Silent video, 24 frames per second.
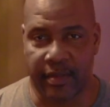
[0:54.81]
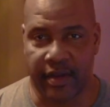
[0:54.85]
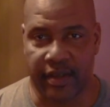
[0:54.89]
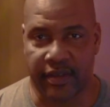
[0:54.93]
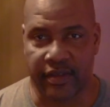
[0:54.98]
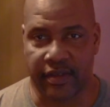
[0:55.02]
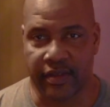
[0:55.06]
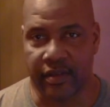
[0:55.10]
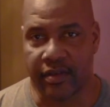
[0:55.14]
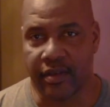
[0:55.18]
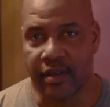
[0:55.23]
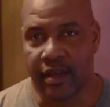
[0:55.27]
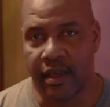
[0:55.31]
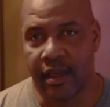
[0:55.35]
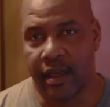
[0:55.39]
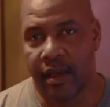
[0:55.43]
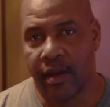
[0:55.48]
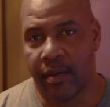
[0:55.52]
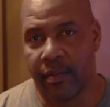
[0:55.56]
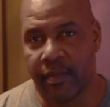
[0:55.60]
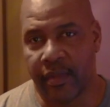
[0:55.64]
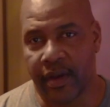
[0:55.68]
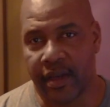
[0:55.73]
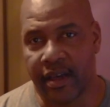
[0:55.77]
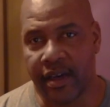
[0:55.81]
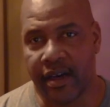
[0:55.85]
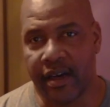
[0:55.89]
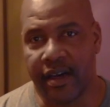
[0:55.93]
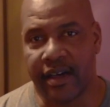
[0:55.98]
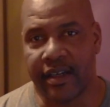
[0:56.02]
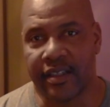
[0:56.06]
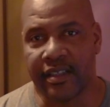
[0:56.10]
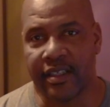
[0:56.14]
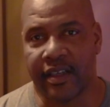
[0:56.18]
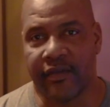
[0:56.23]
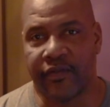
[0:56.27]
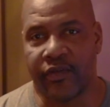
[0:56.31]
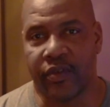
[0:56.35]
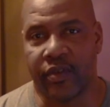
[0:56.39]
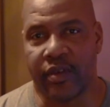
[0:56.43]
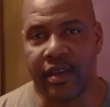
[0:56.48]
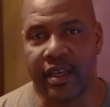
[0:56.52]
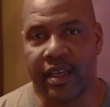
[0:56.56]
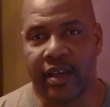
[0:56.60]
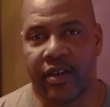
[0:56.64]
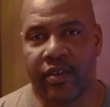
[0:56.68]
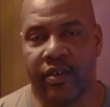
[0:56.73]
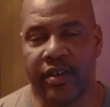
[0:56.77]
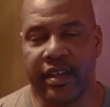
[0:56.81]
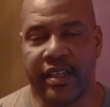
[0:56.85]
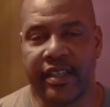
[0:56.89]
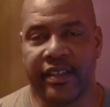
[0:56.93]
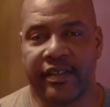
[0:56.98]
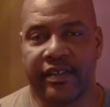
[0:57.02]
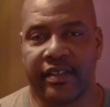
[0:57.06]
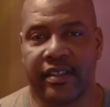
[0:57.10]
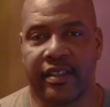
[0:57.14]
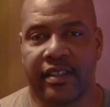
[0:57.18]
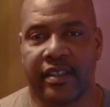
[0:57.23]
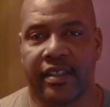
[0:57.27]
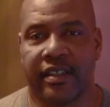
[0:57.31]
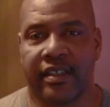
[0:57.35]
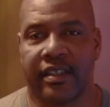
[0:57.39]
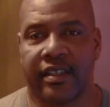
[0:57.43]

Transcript: muscle. Because if you increase